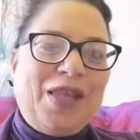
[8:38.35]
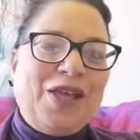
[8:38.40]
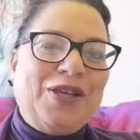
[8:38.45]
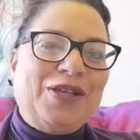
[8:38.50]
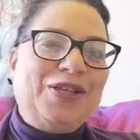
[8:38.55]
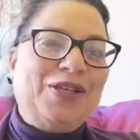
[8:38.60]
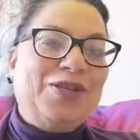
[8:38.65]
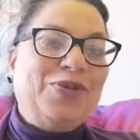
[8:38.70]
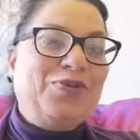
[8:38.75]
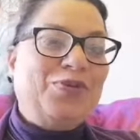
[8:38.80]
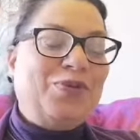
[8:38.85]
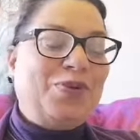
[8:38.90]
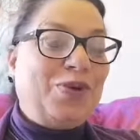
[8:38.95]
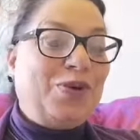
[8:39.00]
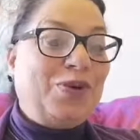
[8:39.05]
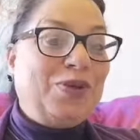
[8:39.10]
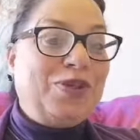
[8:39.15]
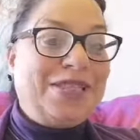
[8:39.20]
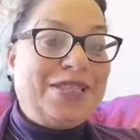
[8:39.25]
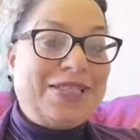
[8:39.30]

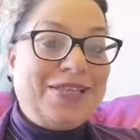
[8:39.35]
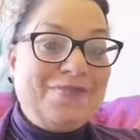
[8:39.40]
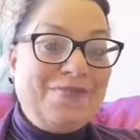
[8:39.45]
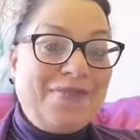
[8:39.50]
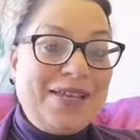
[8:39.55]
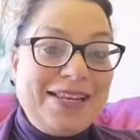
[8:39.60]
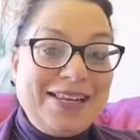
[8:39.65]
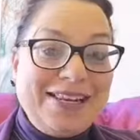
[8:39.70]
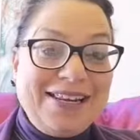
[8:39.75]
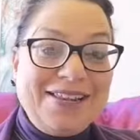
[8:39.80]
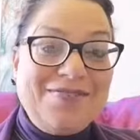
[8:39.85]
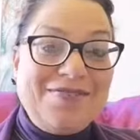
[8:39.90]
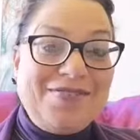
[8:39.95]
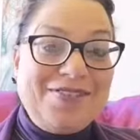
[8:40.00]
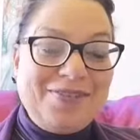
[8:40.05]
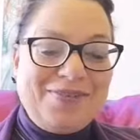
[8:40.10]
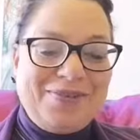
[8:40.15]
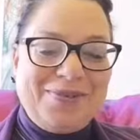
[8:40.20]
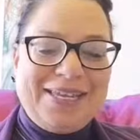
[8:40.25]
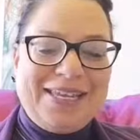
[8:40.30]
towards the middle of
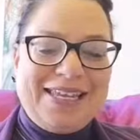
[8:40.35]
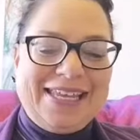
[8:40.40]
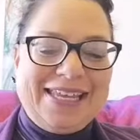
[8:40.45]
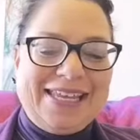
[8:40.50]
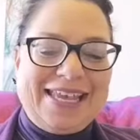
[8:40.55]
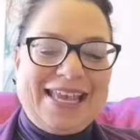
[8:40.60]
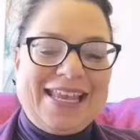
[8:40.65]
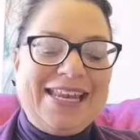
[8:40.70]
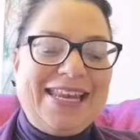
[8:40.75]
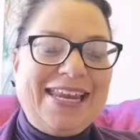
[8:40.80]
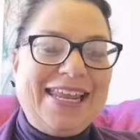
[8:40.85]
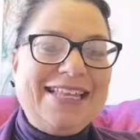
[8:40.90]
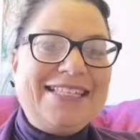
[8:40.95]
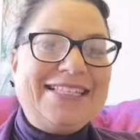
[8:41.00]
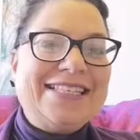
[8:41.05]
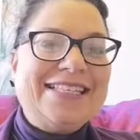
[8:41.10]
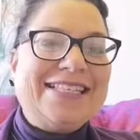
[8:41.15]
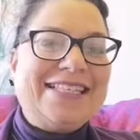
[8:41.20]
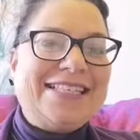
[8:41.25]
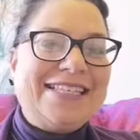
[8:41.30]
the week, and let's
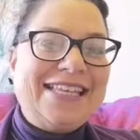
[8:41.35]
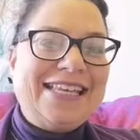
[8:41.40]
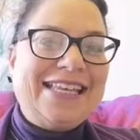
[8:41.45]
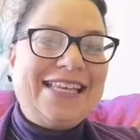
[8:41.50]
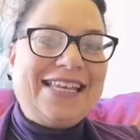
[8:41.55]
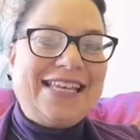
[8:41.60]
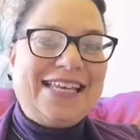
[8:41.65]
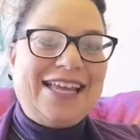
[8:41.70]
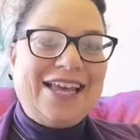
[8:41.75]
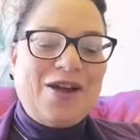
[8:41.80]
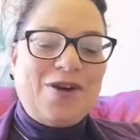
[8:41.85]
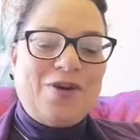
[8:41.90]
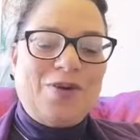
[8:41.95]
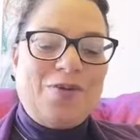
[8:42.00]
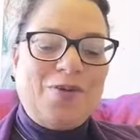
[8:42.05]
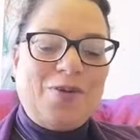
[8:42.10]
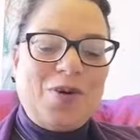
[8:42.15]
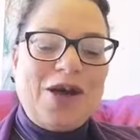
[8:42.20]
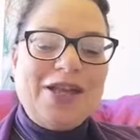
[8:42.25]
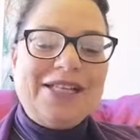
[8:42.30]
see
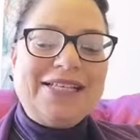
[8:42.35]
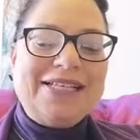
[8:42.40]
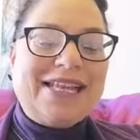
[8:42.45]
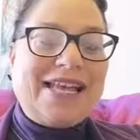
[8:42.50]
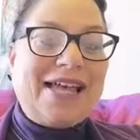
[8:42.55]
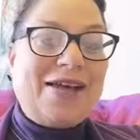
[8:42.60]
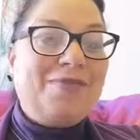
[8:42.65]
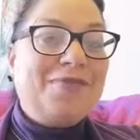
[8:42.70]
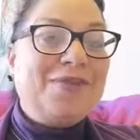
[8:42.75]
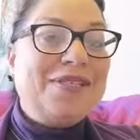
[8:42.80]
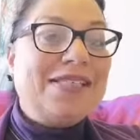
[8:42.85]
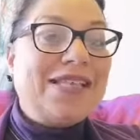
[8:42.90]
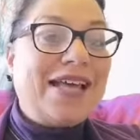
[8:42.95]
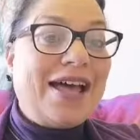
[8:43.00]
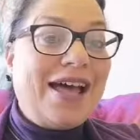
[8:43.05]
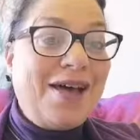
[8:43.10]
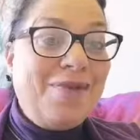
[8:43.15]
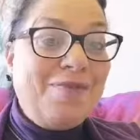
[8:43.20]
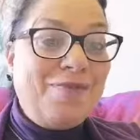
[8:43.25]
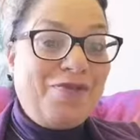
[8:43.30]
what comes
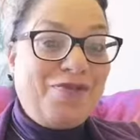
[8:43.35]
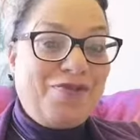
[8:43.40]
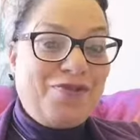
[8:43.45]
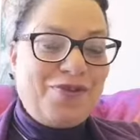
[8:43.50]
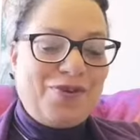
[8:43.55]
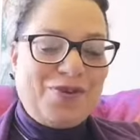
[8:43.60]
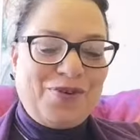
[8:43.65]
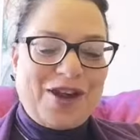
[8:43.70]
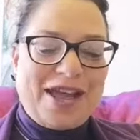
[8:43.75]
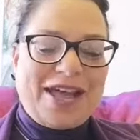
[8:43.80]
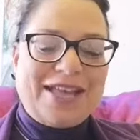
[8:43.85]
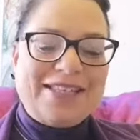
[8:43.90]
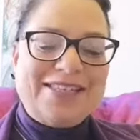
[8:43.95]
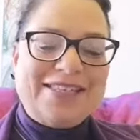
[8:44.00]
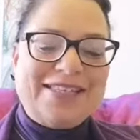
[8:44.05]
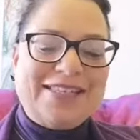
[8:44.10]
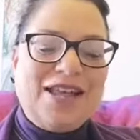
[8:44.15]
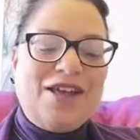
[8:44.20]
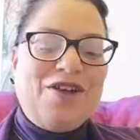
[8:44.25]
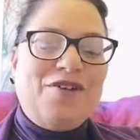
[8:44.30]
up for
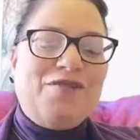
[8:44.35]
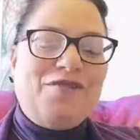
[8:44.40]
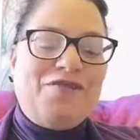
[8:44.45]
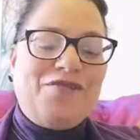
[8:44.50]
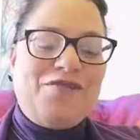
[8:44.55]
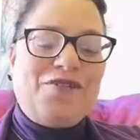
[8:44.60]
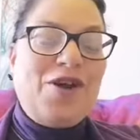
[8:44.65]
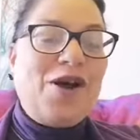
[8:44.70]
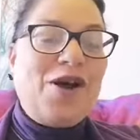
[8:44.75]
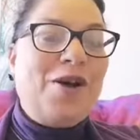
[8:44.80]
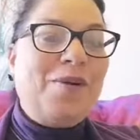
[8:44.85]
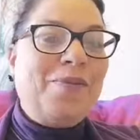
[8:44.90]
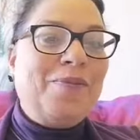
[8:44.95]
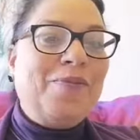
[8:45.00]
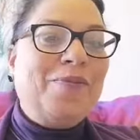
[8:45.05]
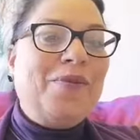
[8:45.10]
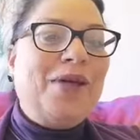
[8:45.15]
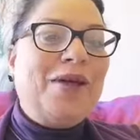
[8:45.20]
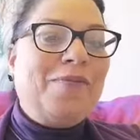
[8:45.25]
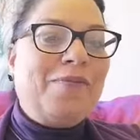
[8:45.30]
us
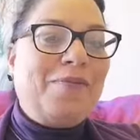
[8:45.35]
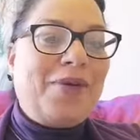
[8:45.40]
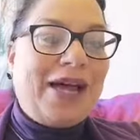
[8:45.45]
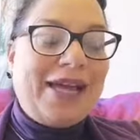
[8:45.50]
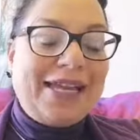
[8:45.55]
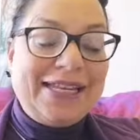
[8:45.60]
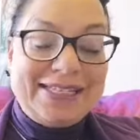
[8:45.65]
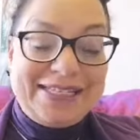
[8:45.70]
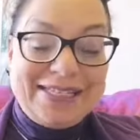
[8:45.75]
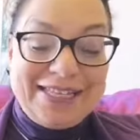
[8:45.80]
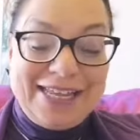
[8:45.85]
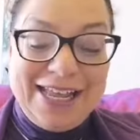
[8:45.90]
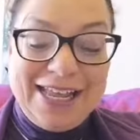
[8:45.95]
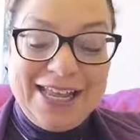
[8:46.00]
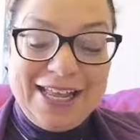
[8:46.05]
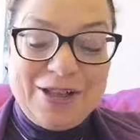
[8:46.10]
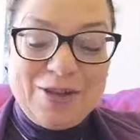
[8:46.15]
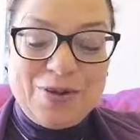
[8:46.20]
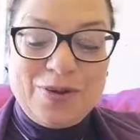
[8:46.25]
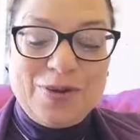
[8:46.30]
from my
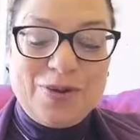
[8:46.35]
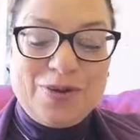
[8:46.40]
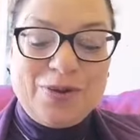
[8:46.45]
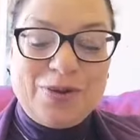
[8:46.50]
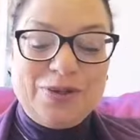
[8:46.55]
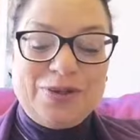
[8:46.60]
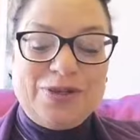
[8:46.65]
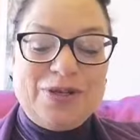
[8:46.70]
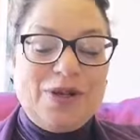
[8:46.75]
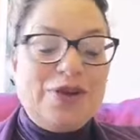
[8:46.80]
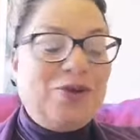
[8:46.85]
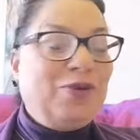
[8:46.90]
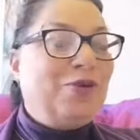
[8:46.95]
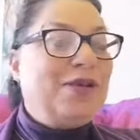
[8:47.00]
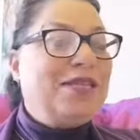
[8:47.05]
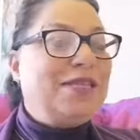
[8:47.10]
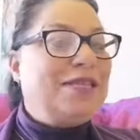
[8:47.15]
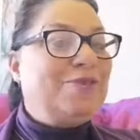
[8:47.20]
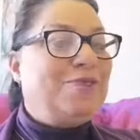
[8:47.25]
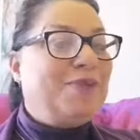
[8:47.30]
deck called
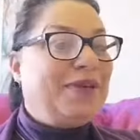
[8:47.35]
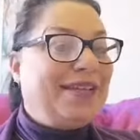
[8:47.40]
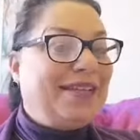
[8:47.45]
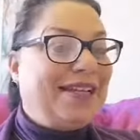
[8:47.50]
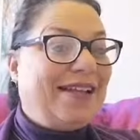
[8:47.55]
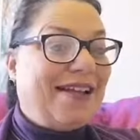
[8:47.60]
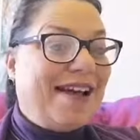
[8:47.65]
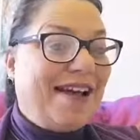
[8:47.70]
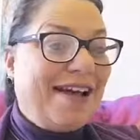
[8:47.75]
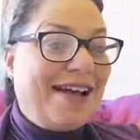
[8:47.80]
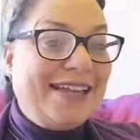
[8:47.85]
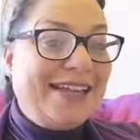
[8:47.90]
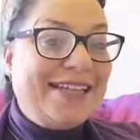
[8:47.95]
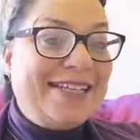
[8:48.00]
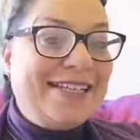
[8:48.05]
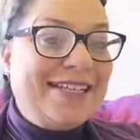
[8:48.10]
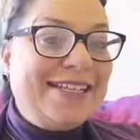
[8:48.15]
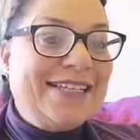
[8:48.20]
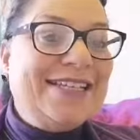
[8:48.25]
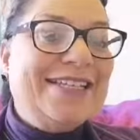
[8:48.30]
Whispered
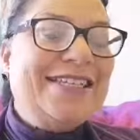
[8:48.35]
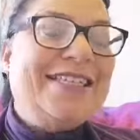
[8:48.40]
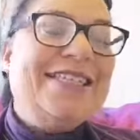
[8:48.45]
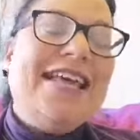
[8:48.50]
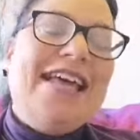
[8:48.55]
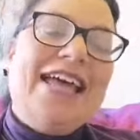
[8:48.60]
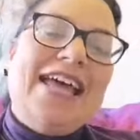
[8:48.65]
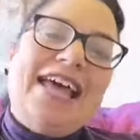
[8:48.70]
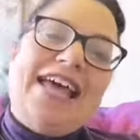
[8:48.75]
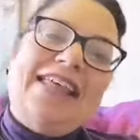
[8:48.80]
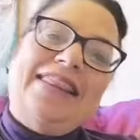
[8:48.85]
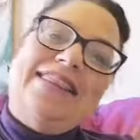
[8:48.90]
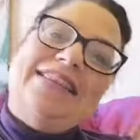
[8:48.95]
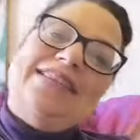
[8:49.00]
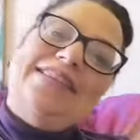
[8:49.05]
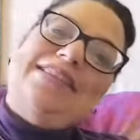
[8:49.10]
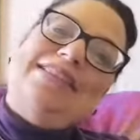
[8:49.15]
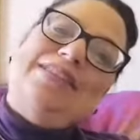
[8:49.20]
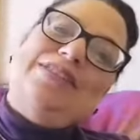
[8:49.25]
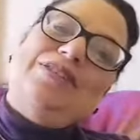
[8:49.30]
Guidance. And
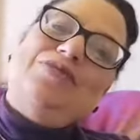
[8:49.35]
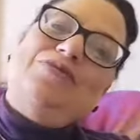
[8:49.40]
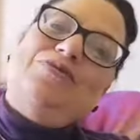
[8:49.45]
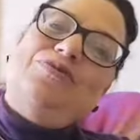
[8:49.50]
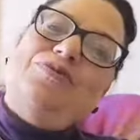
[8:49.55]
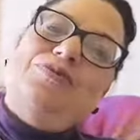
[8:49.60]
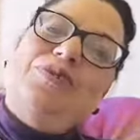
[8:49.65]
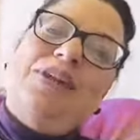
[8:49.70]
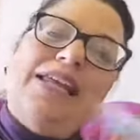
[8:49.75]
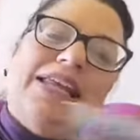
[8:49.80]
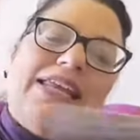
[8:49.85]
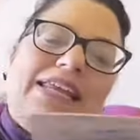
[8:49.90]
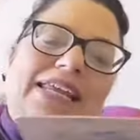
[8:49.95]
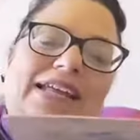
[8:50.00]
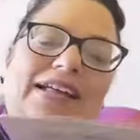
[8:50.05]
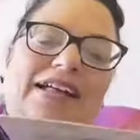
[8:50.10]
this is really